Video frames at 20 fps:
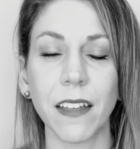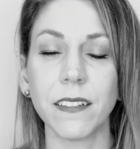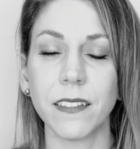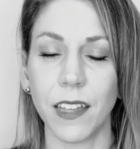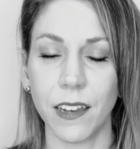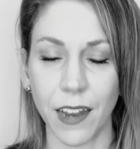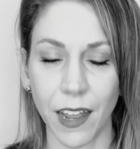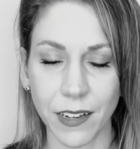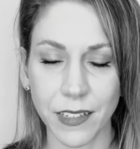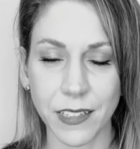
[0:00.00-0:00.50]

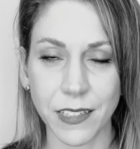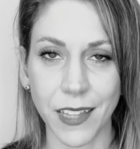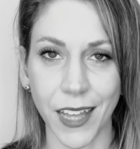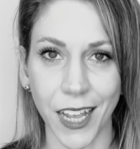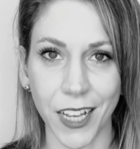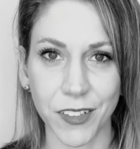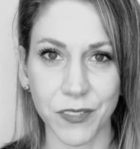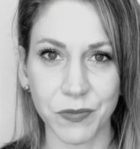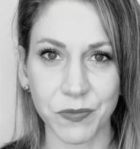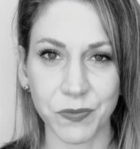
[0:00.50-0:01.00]
The next
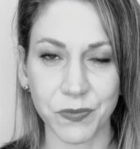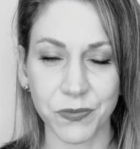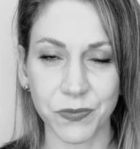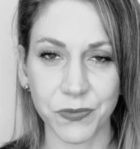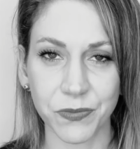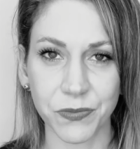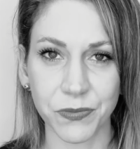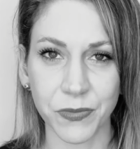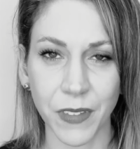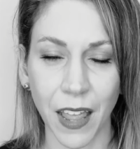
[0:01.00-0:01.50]
thing
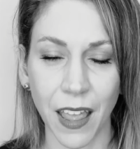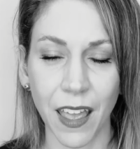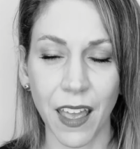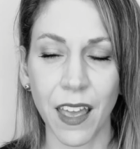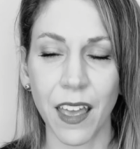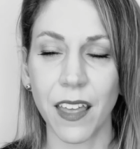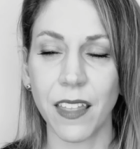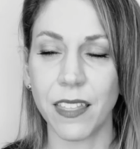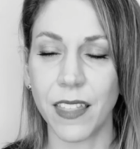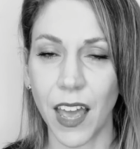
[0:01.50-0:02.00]

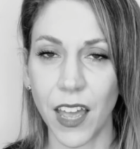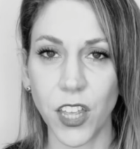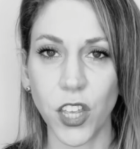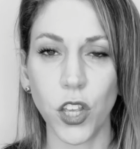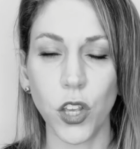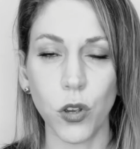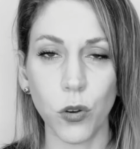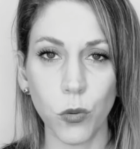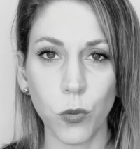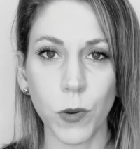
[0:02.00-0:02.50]
that
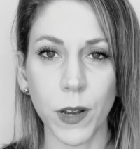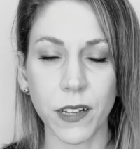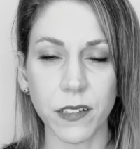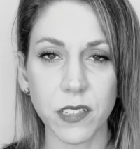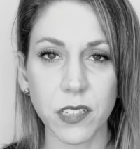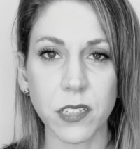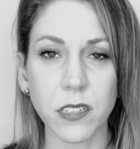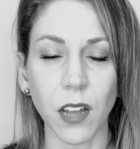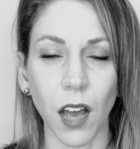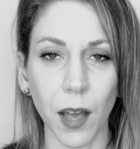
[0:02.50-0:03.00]
you will
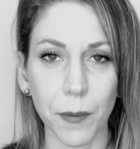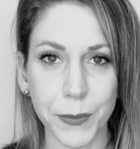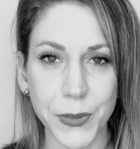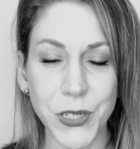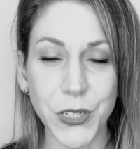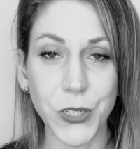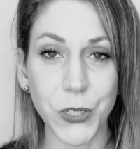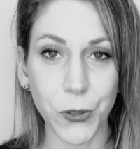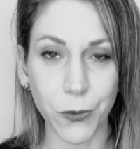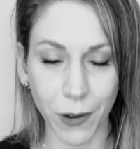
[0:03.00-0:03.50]
stop
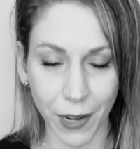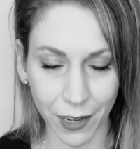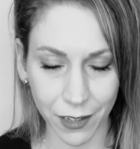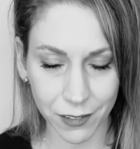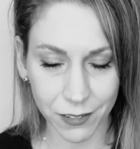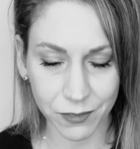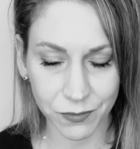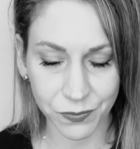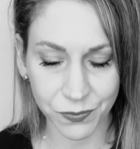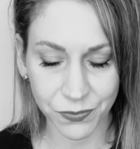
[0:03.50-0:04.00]

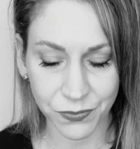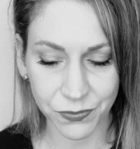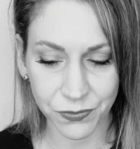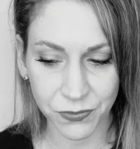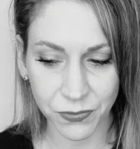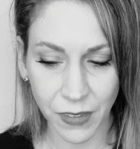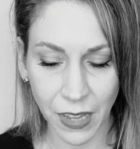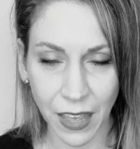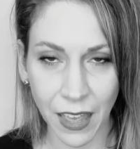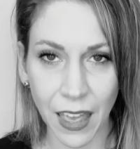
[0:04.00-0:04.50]
doing
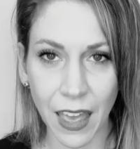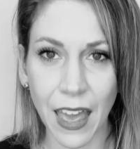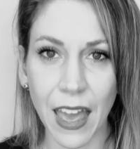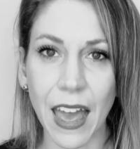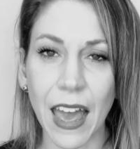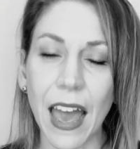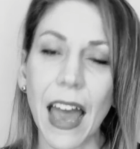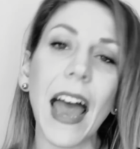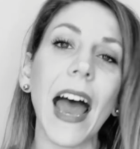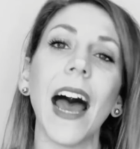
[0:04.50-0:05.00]

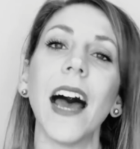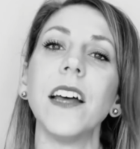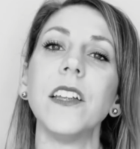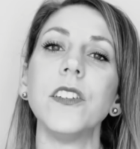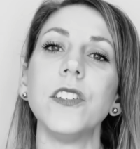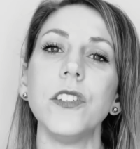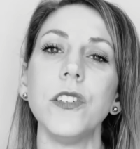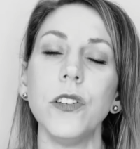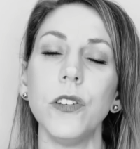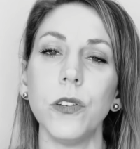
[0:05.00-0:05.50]

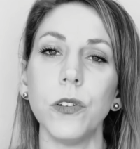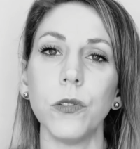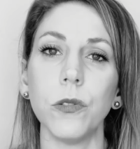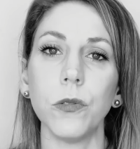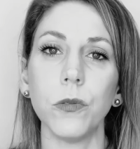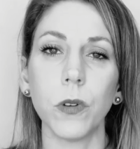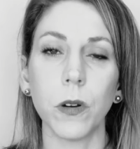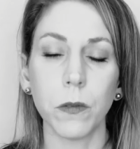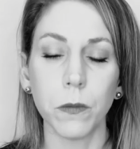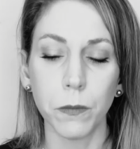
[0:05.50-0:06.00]
as
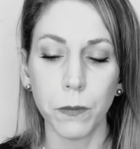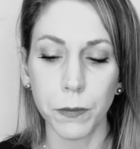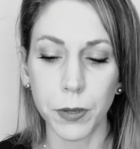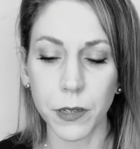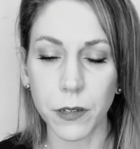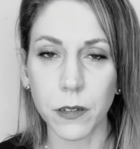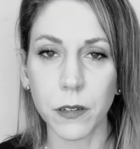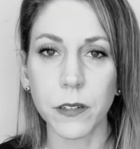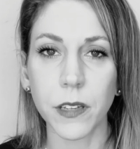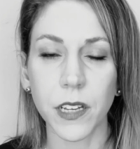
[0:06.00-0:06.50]
you
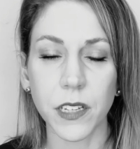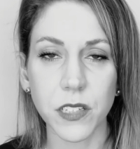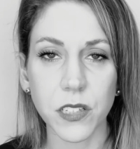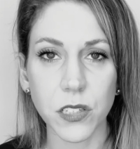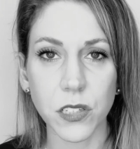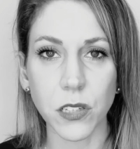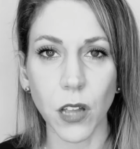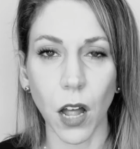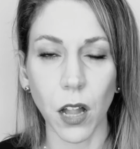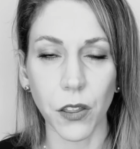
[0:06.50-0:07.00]
build a
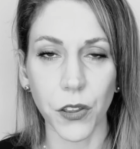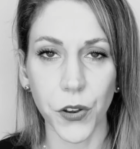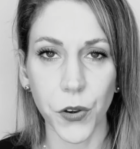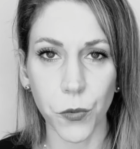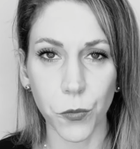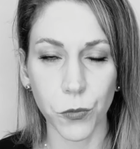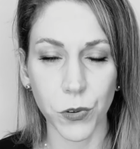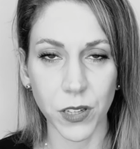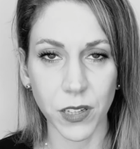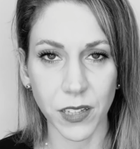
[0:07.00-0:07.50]

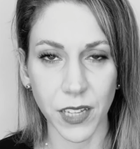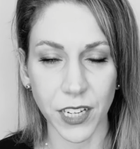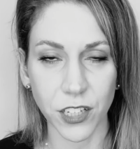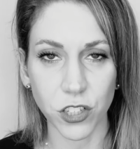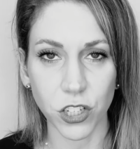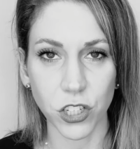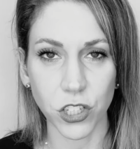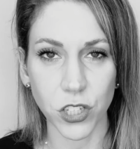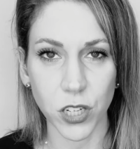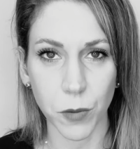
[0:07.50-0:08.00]
solid
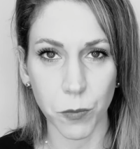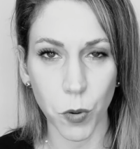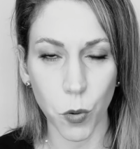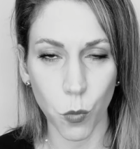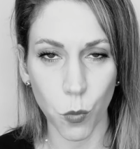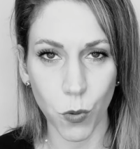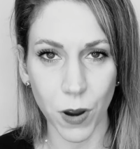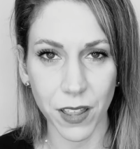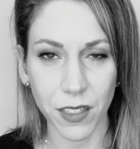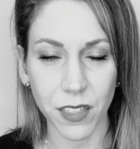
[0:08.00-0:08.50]
relationship
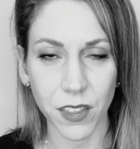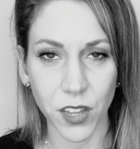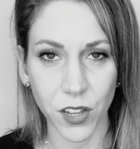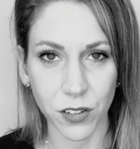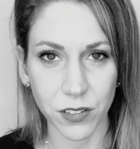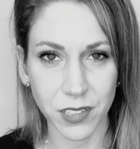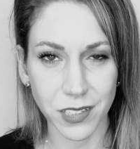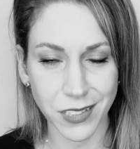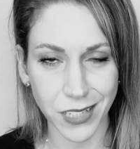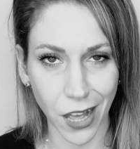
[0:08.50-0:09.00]
with
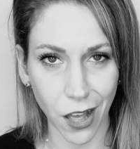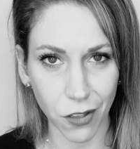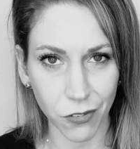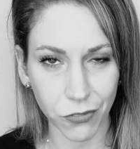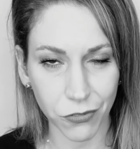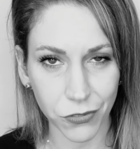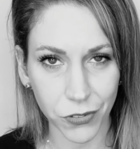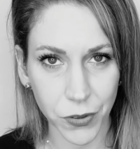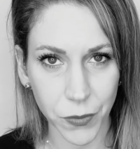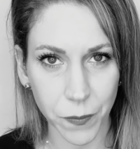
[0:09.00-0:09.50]

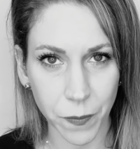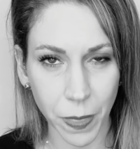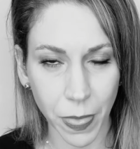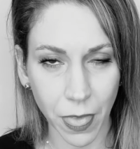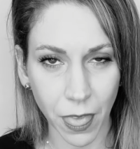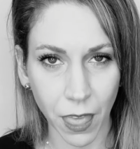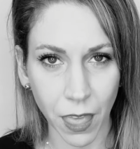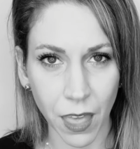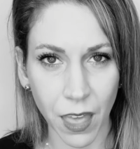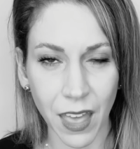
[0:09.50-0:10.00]
yourself
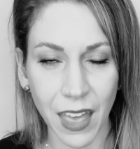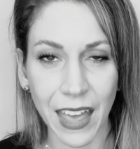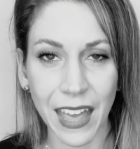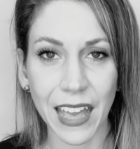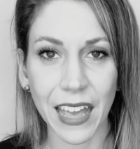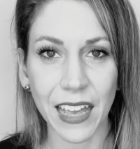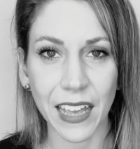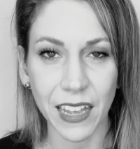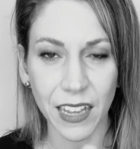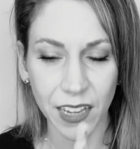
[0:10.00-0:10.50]

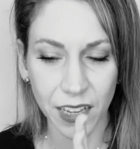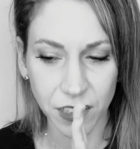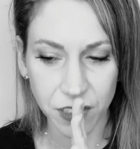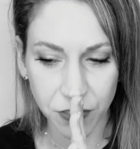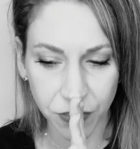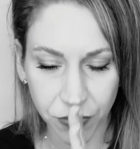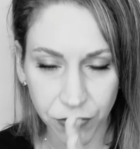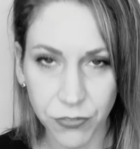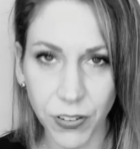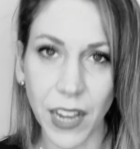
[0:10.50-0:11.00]

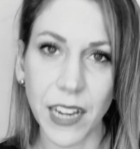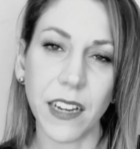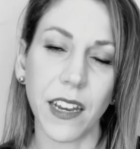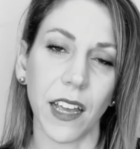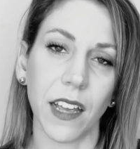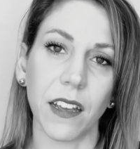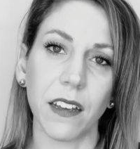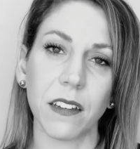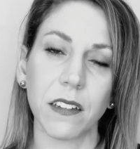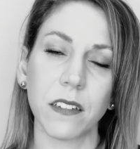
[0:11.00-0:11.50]
is
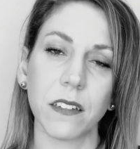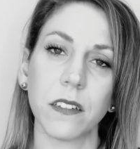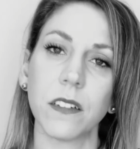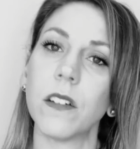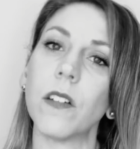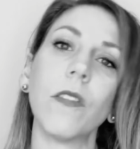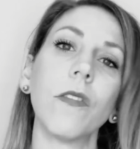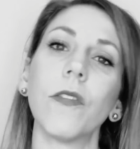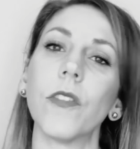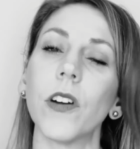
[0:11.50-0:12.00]
fighting
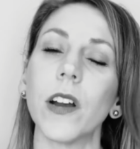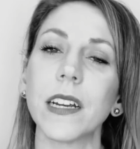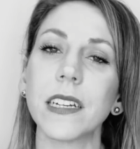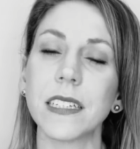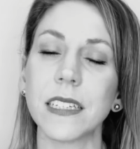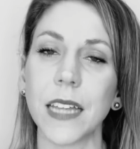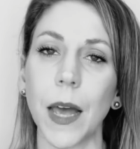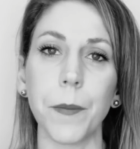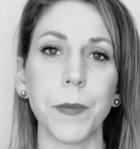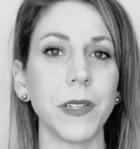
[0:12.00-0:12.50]
for
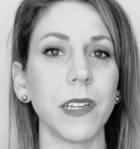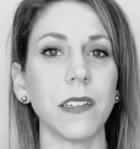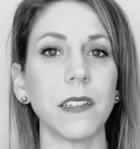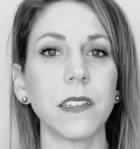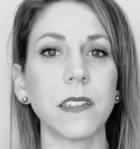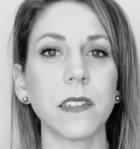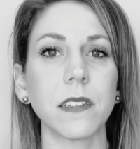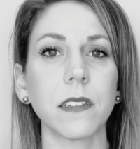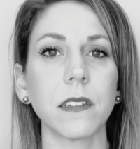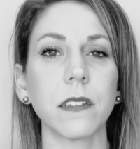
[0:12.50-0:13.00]

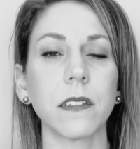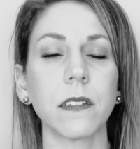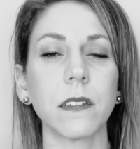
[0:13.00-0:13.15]
acceptance.